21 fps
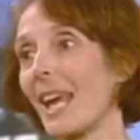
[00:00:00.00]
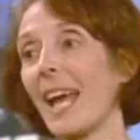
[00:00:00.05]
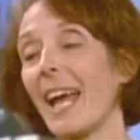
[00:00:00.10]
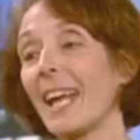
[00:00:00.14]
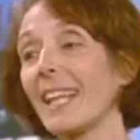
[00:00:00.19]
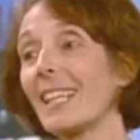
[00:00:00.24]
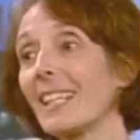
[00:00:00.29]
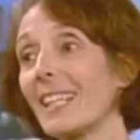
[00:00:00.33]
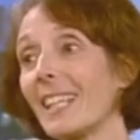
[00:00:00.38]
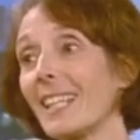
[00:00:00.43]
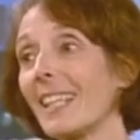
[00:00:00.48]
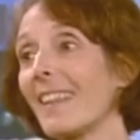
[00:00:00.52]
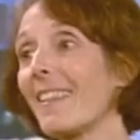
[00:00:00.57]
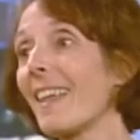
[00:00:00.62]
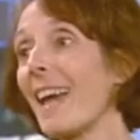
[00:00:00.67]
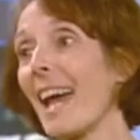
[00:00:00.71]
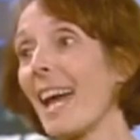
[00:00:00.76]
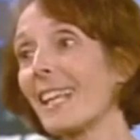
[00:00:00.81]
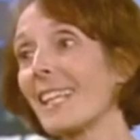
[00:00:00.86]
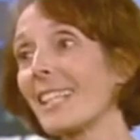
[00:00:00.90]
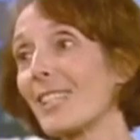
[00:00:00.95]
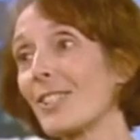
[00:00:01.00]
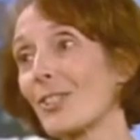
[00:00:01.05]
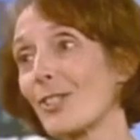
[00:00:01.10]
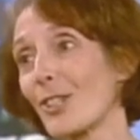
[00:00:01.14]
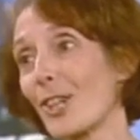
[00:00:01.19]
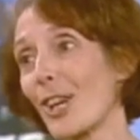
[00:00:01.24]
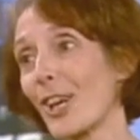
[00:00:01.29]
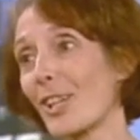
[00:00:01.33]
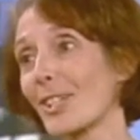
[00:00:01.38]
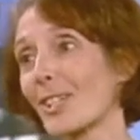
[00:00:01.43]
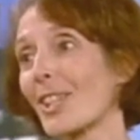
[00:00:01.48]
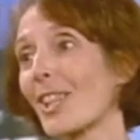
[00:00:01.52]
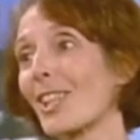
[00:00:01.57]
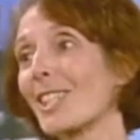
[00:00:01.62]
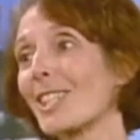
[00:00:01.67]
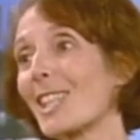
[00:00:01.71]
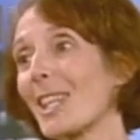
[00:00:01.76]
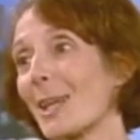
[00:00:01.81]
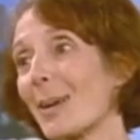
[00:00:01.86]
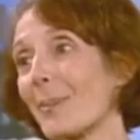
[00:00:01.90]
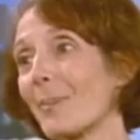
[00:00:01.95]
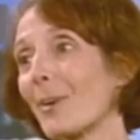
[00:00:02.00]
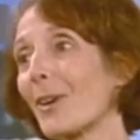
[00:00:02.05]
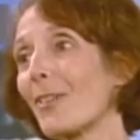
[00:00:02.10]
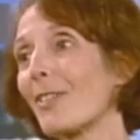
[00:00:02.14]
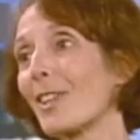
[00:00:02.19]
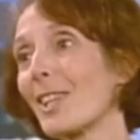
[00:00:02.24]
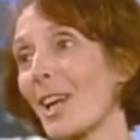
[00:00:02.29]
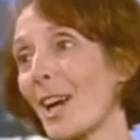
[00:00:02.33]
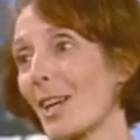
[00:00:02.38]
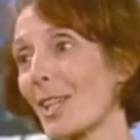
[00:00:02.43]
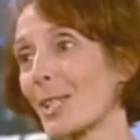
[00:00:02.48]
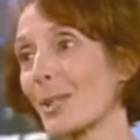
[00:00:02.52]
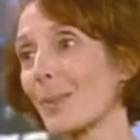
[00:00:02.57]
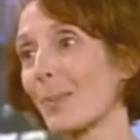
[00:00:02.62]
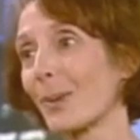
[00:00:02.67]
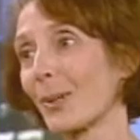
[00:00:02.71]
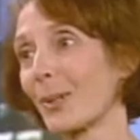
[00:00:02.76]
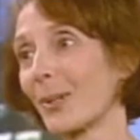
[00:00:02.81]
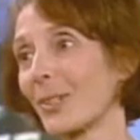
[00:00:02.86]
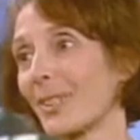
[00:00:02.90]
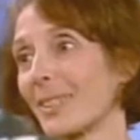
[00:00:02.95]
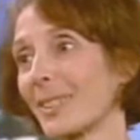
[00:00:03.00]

And Lynn, that is just the tip of the iceberg.